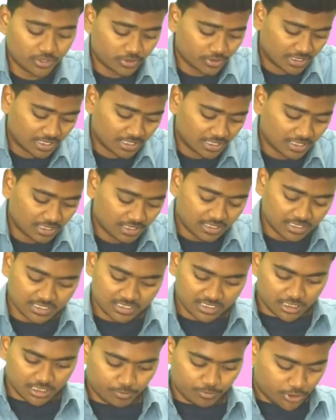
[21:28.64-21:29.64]
to the
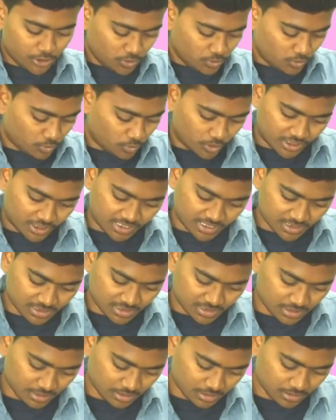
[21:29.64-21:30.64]
descriptive
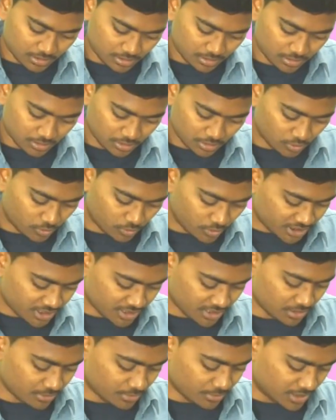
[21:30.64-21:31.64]
questions.
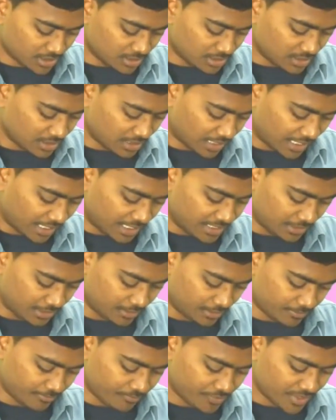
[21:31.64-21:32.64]
Question number 9.
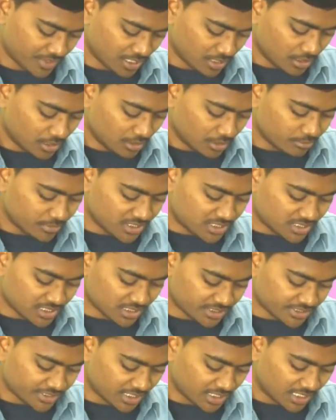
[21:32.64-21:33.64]
Mr.
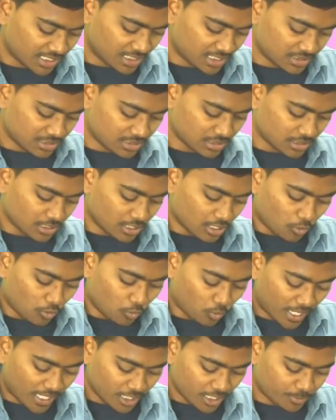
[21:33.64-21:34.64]
Shreyans,
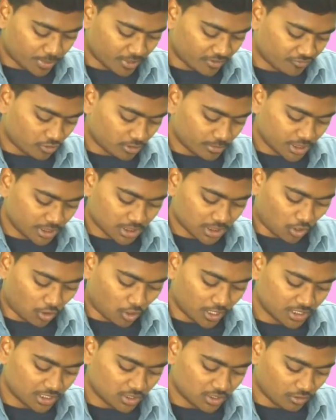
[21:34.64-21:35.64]
while performing the
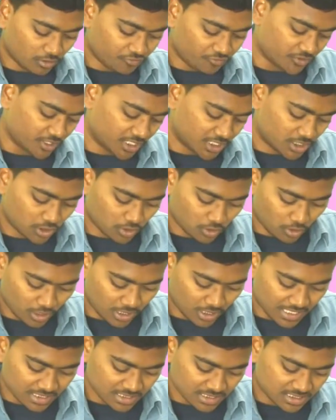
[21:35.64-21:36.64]
audit of Red Rock
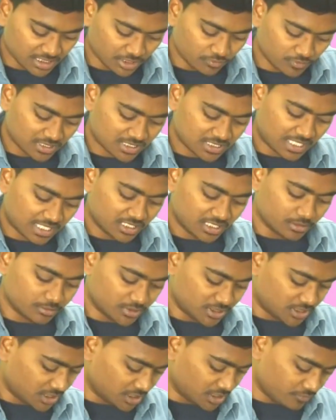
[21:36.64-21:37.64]
and Silver Sand
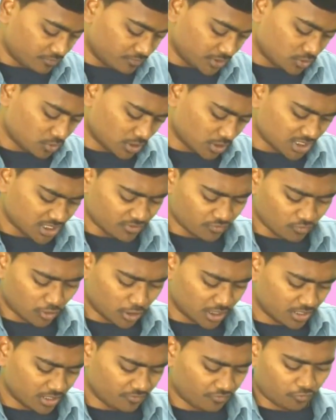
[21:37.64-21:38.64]
Limited, which was
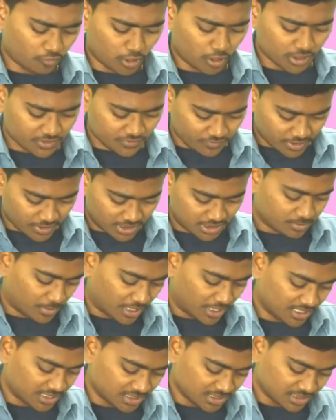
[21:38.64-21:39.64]
involved in phosphorus
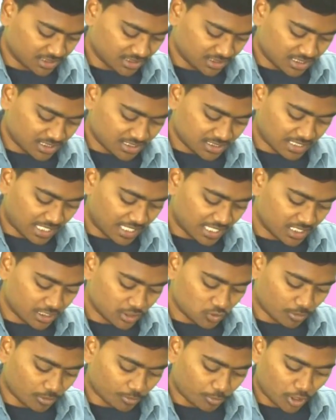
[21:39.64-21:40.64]
mining, decided
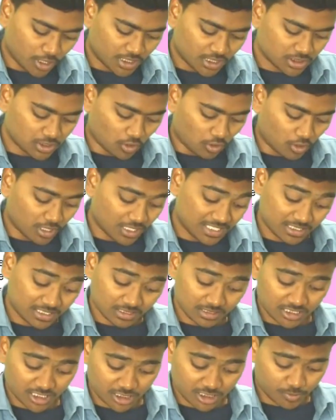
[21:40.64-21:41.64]
to appoint
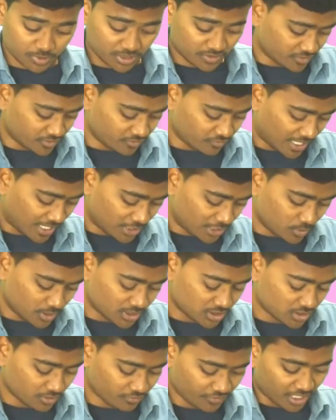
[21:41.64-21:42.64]
auditors expert for
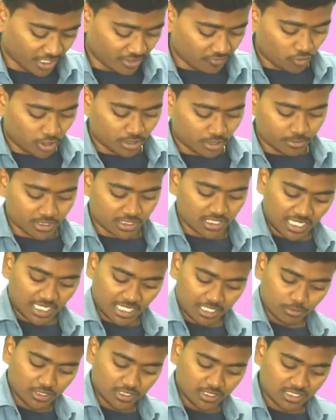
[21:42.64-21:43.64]
valuation of environmental
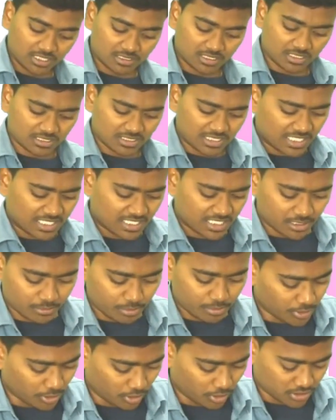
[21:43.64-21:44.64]
liabilities and site
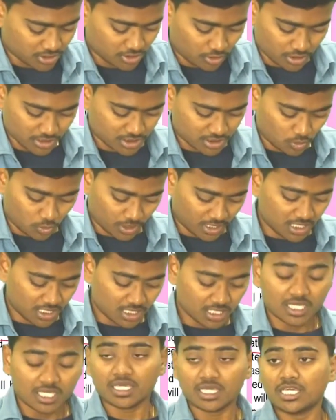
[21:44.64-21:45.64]
cleanup cost. Okay,
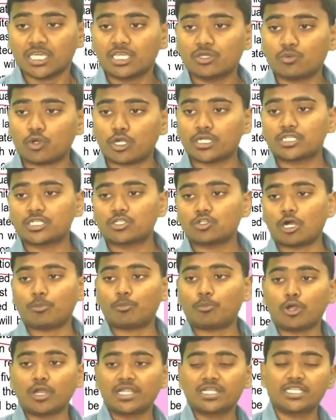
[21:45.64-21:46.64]
he wanted to
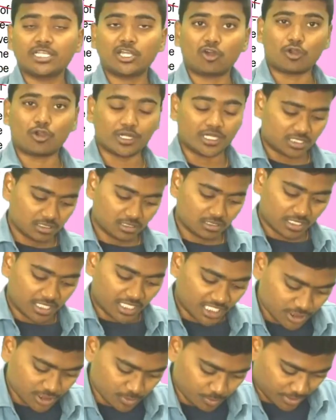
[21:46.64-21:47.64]
appoint an auditor
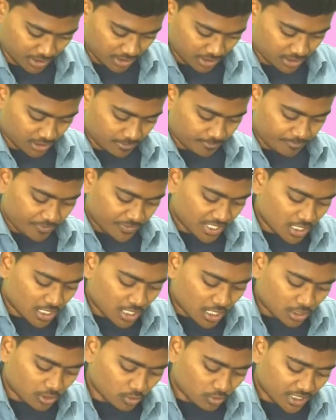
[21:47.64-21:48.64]
expert.
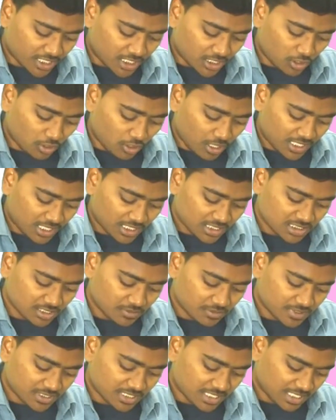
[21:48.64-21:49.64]
Now, Red Rock and
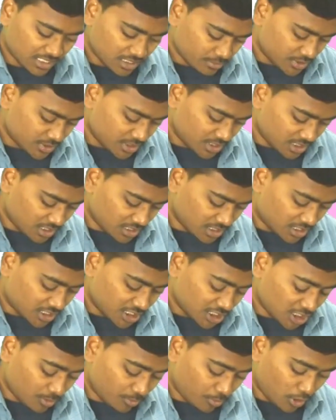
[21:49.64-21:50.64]
Silver Sand Limited
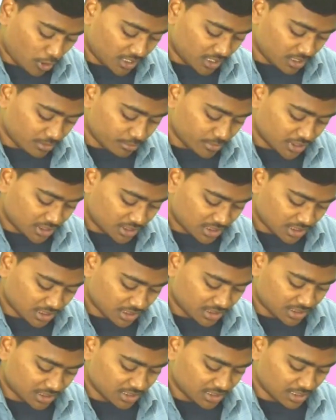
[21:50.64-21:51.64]
reappointed Mr.
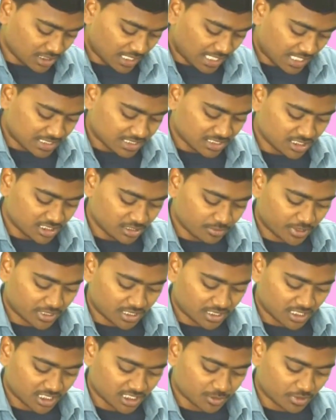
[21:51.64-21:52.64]
Sheetal as an
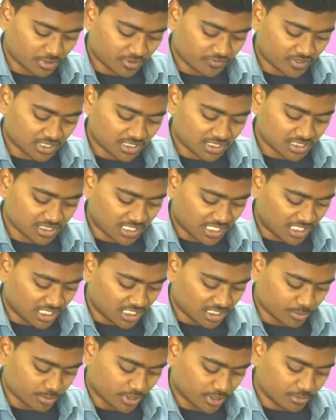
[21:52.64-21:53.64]
independent expert for this
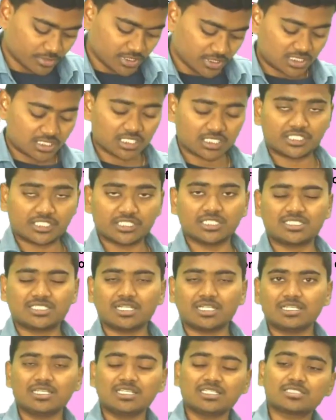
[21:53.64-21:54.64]
engagement. Mr.
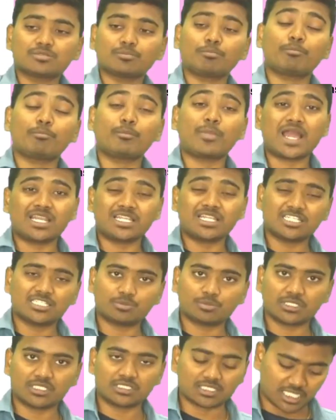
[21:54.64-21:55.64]
Sheetal is
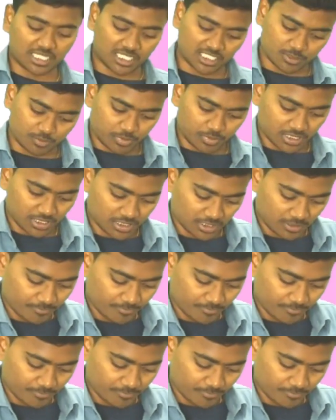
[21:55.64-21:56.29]
management's expert.